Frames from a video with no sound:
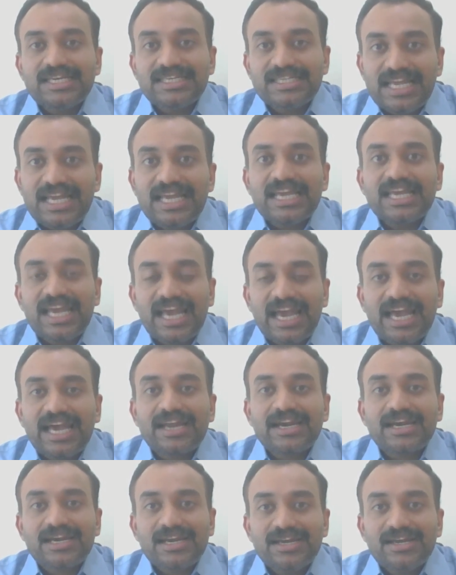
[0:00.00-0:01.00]
take
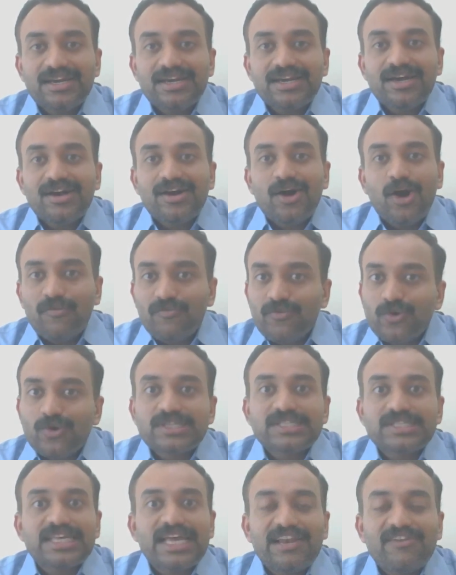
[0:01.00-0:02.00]
care of
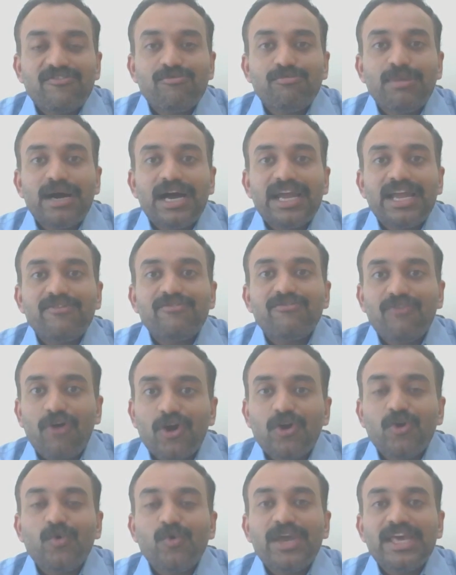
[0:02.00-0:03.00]
yourself by
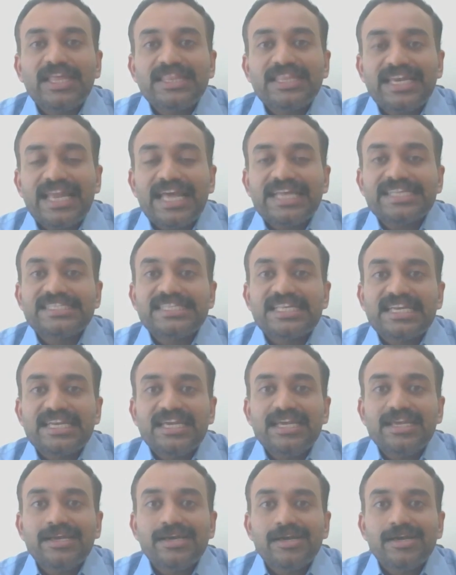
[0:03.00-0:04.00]
following the
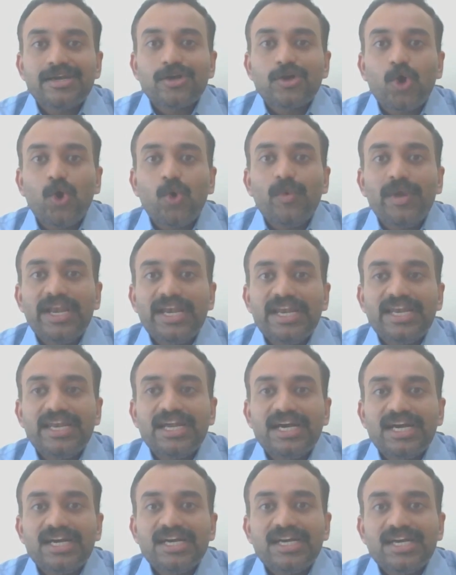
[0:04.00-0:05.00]
necessary
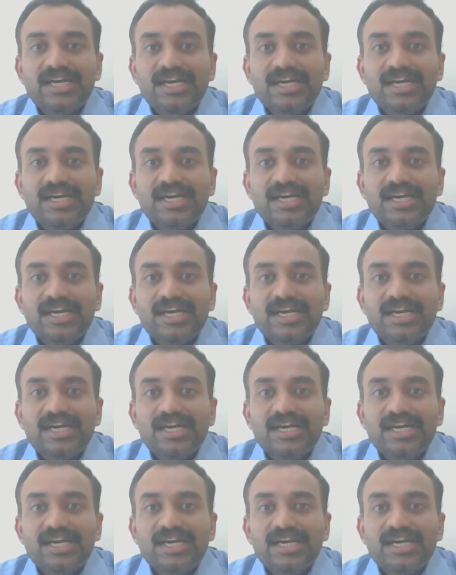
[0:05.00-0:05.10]
COVID